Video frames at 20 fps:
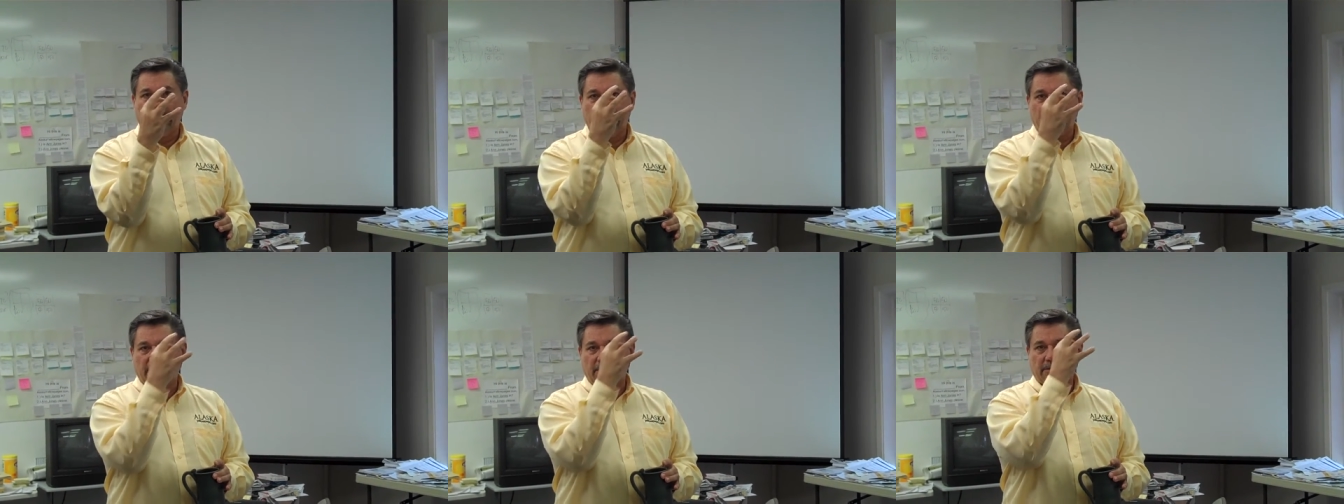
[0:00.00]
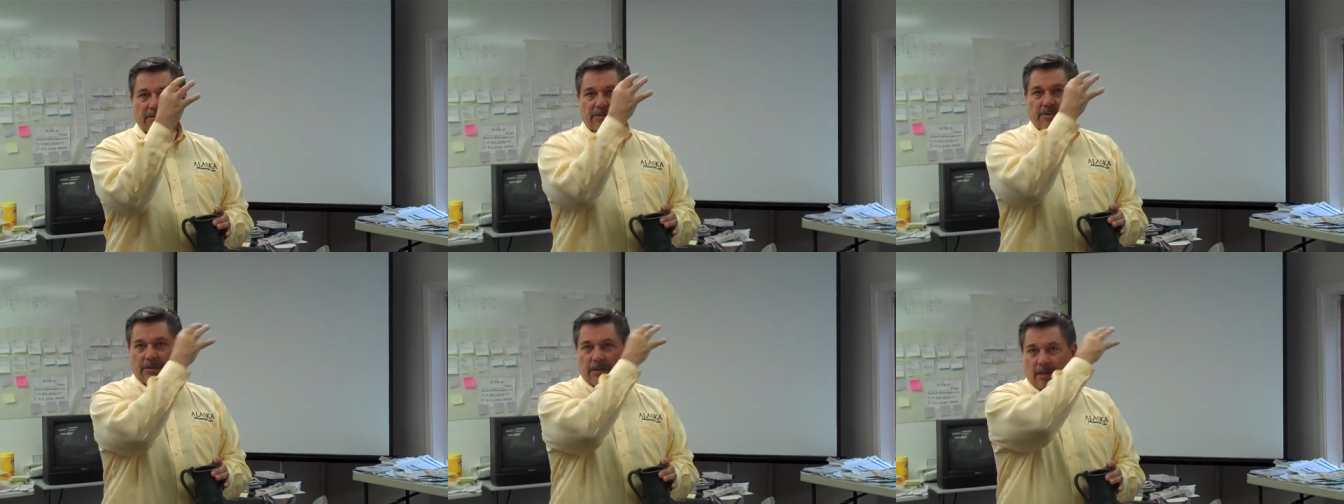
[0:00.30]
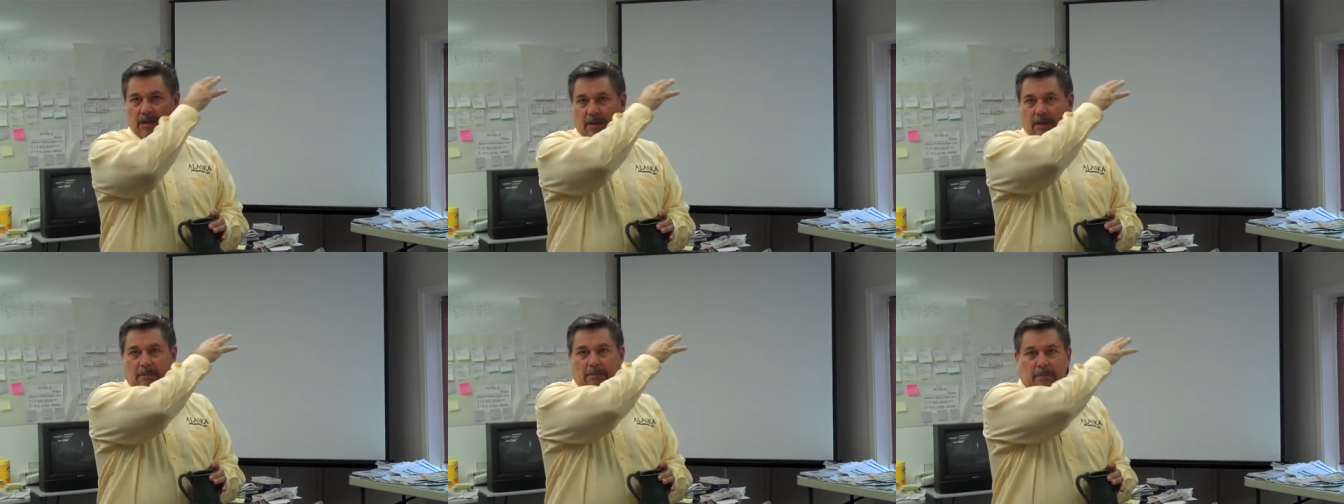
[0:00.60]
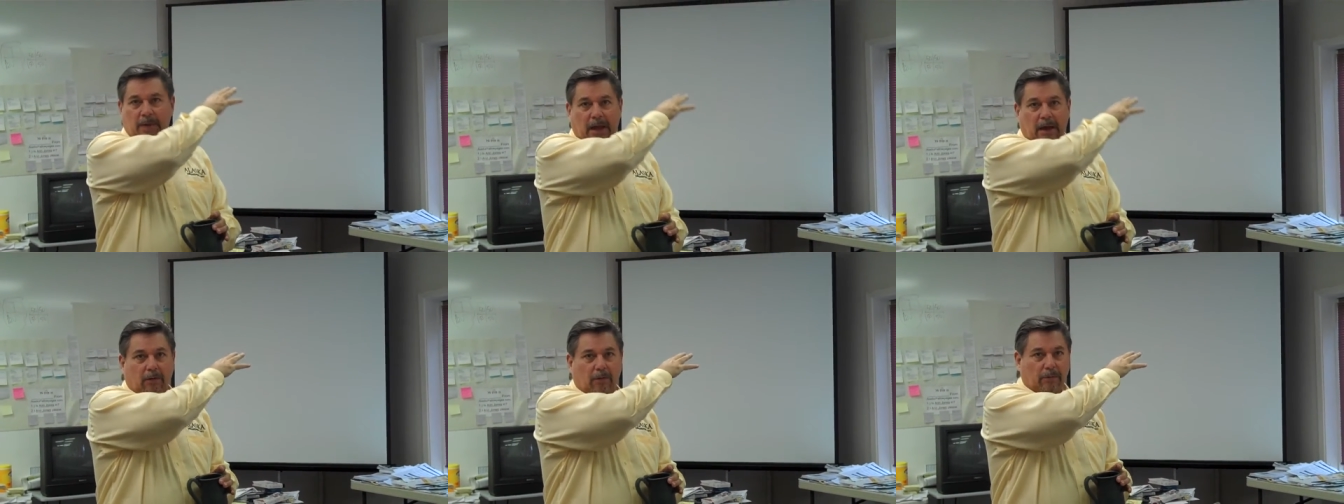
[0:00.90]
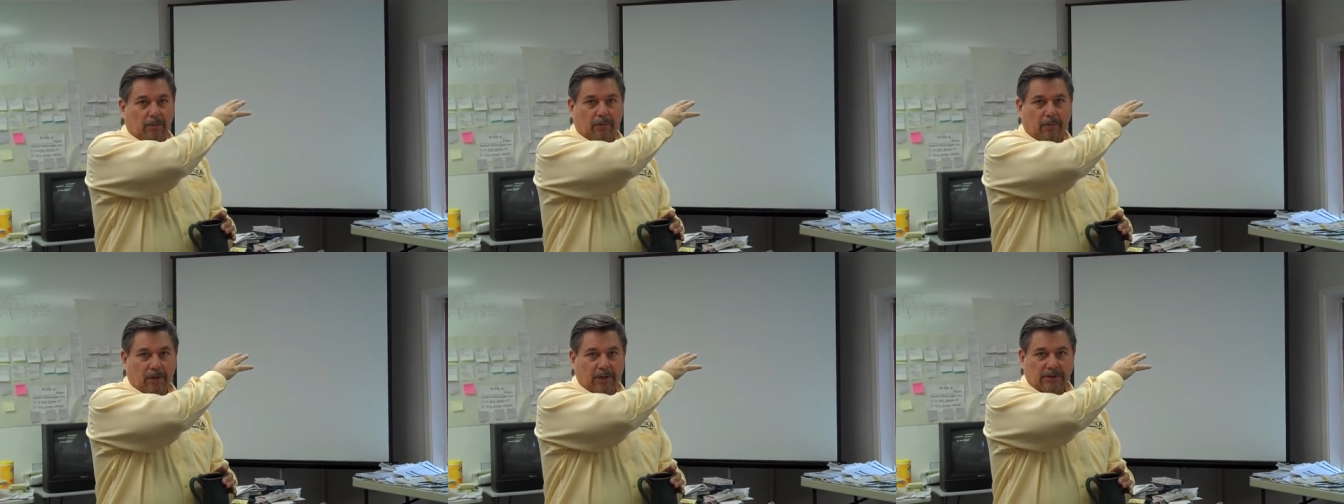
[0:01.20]
his
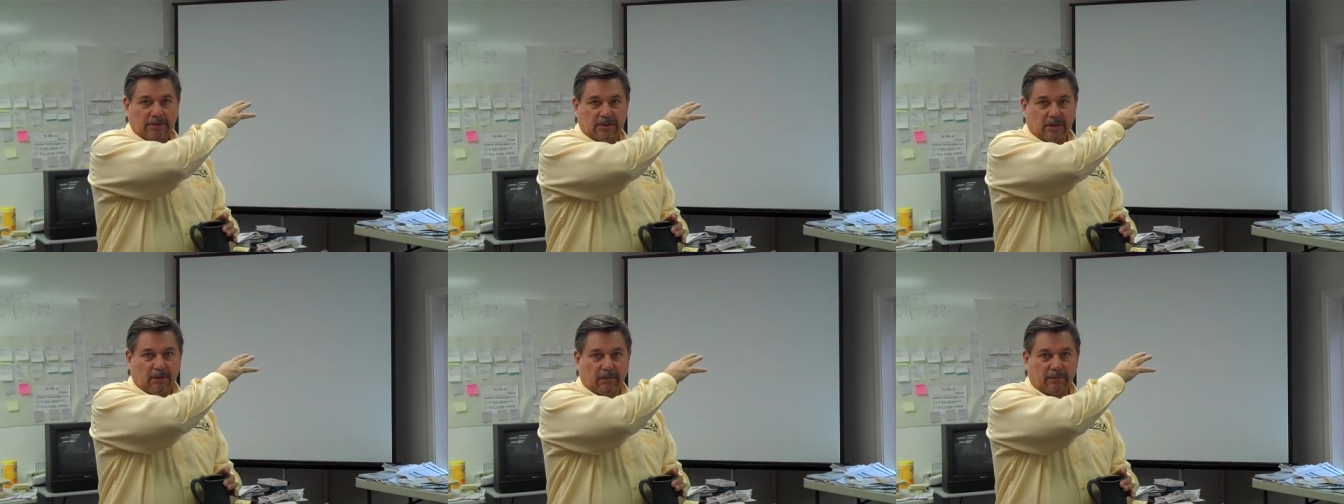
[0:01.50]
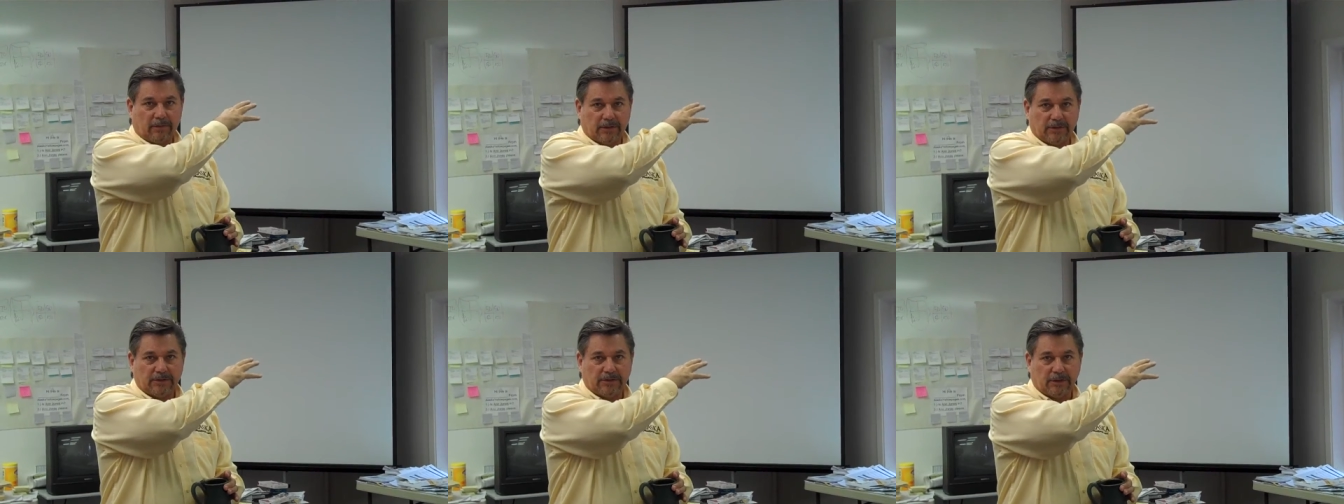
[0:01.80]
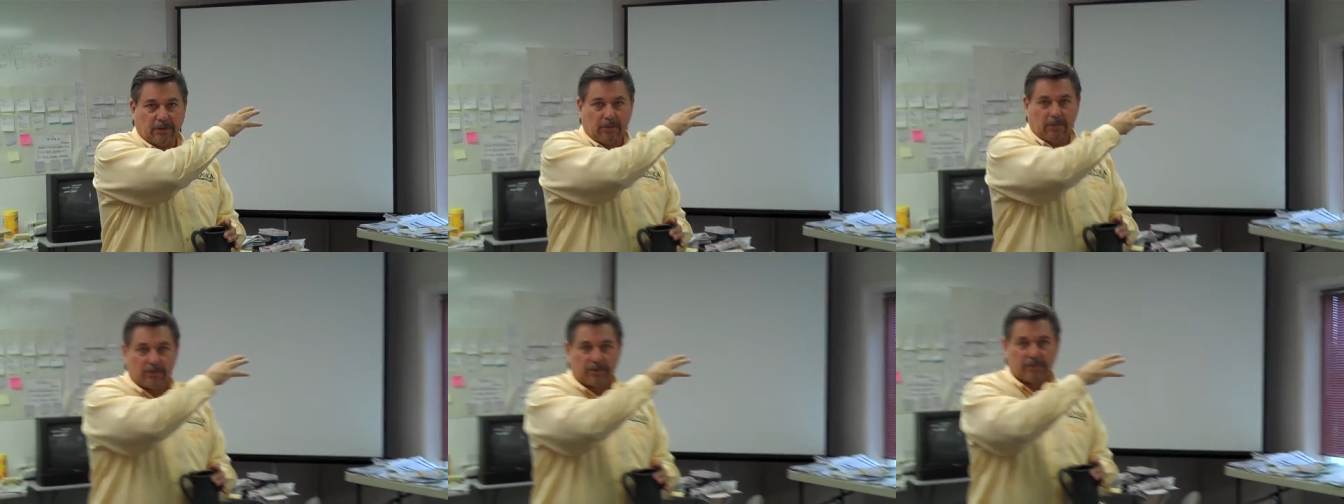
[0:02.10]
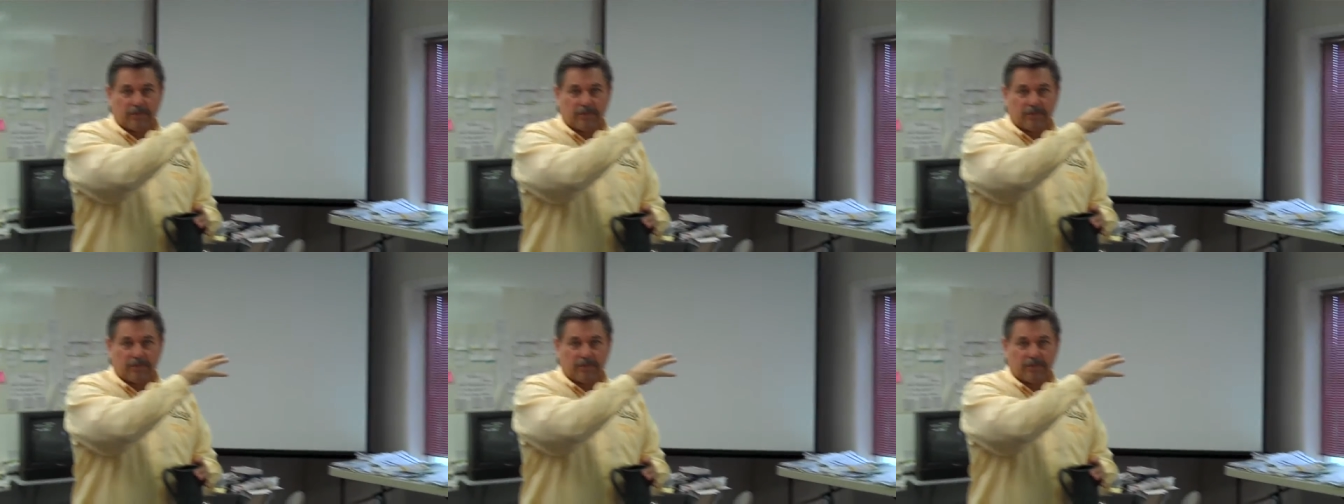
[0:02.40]
PowerPoints over his shoulder.